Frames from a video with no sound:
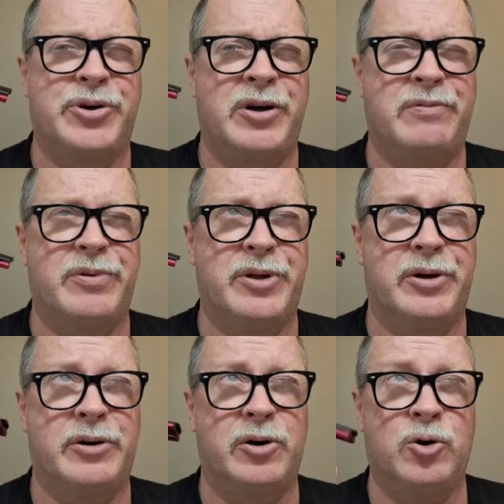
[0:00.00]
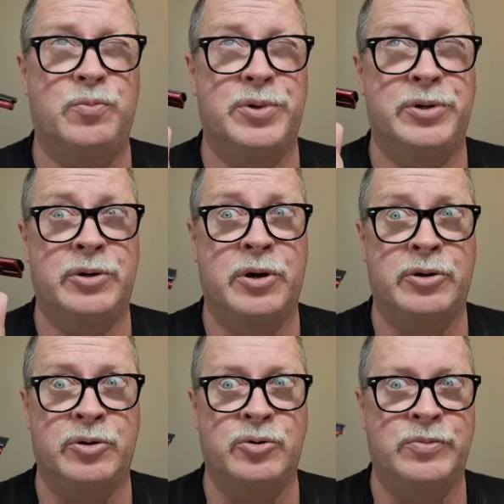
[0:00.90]
have the open
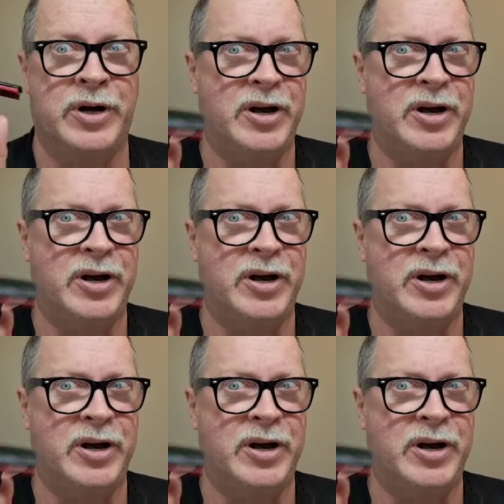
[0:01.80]
comb